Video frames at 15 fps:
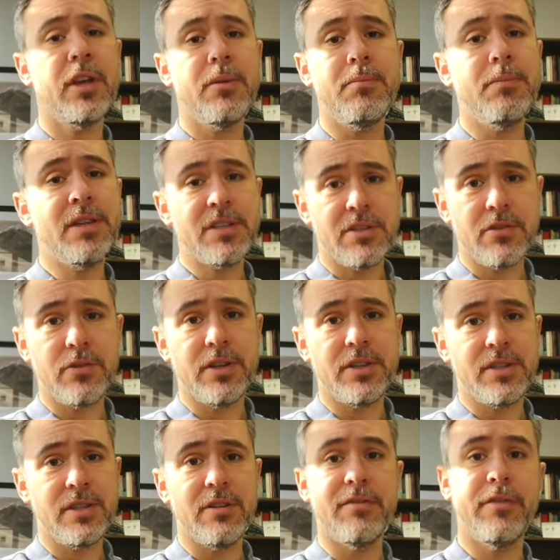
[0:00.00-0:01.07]

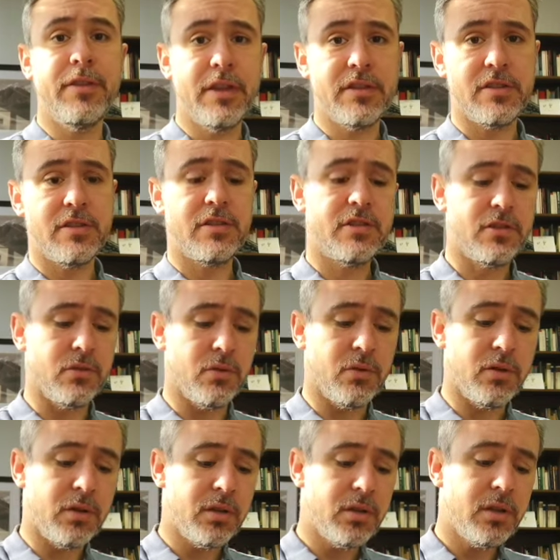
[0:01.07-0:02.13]
mistress of this
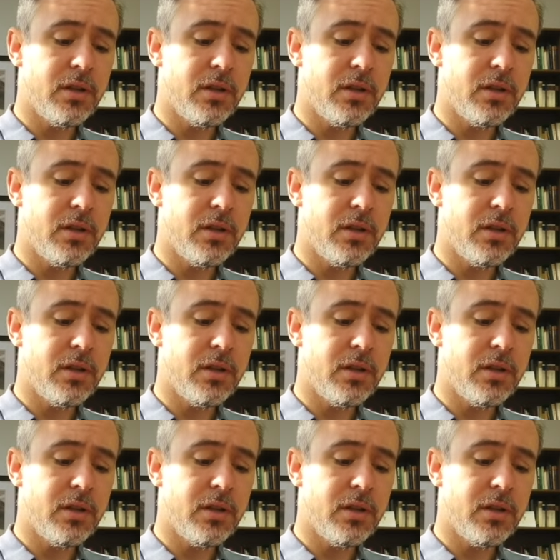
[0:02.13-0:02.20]
soul